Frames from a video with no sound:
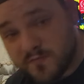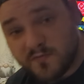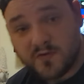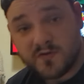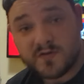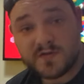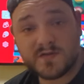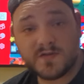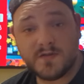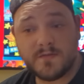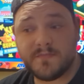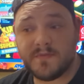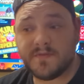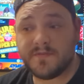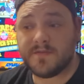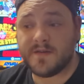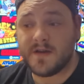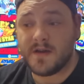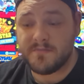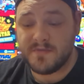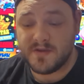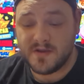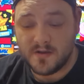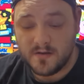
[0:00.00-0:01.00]
more Super
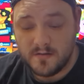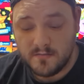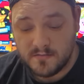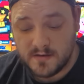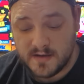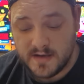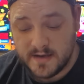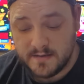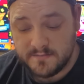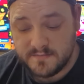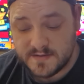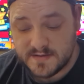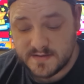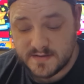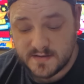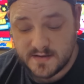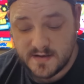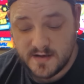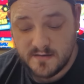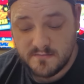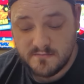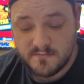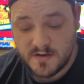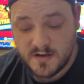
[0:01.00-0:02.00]
Famicom games to
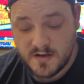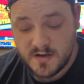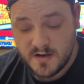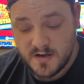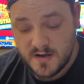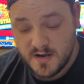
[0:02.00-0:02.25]
come.